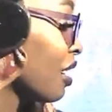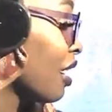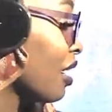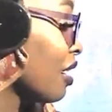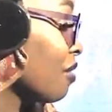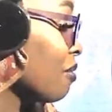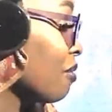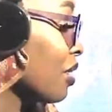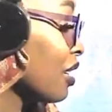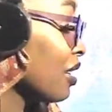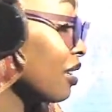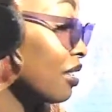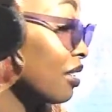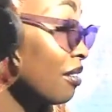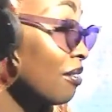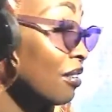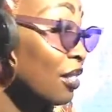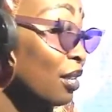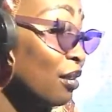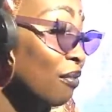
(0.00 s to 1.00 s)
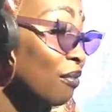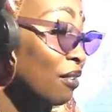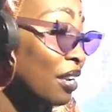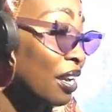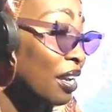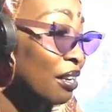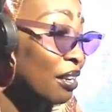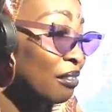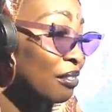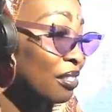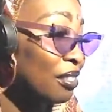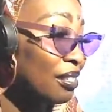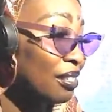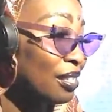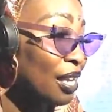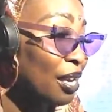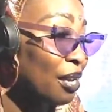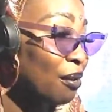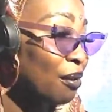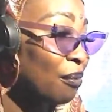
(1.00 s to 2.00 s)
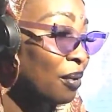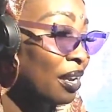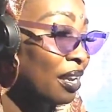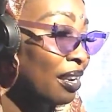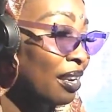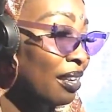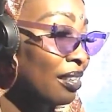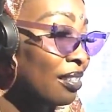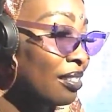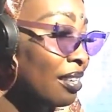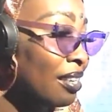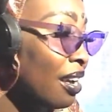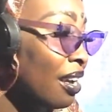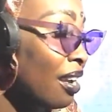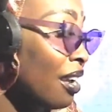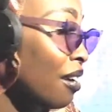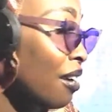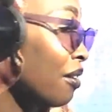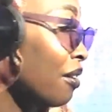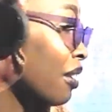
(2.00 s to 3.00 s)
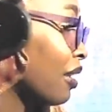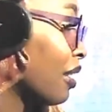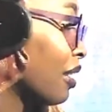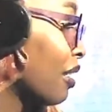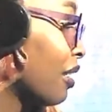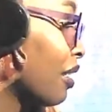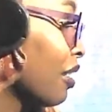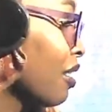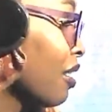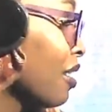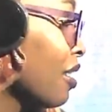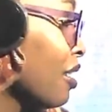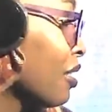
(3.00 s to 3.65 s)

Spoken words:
All right, other 11 houses, haterade is not alkaline,